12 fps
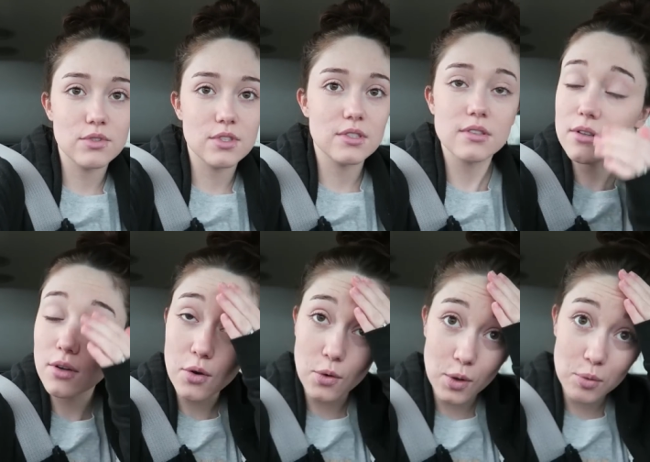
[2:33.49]
It was
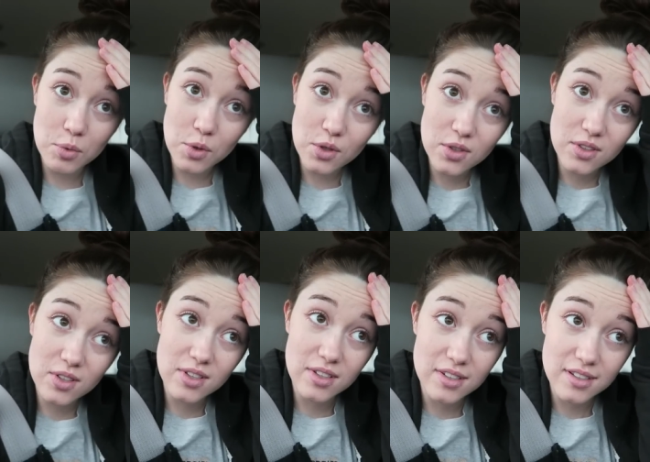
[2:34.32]
horrible.
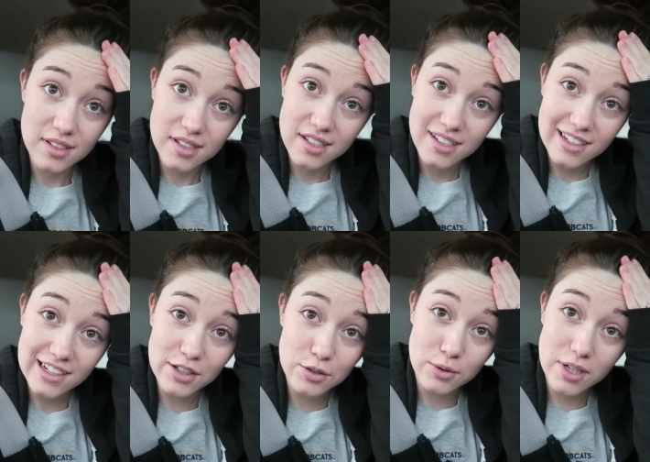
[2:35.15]

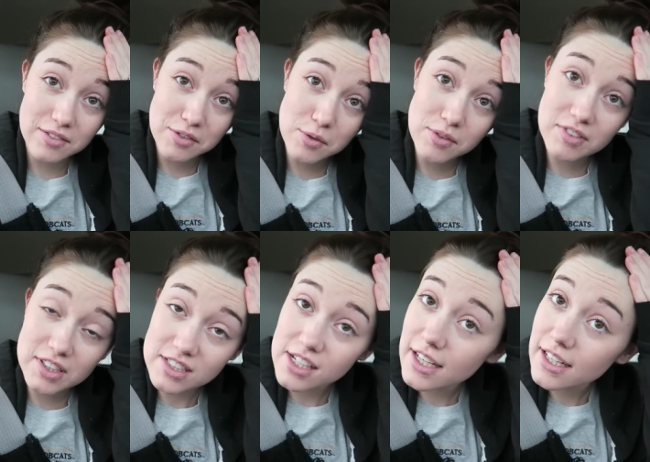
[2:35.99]
I know what everyone
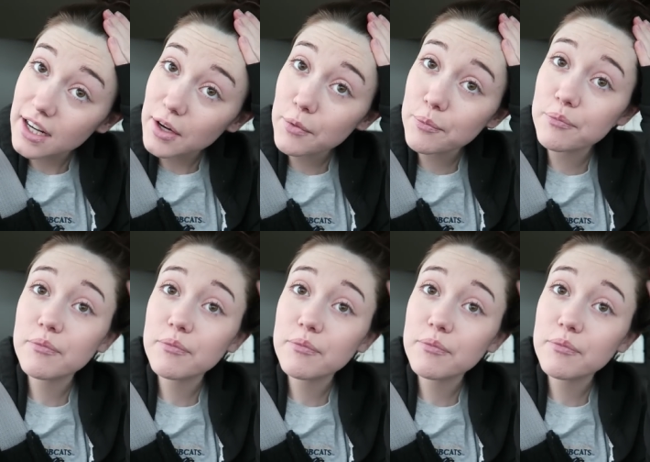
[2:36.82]
feels like now.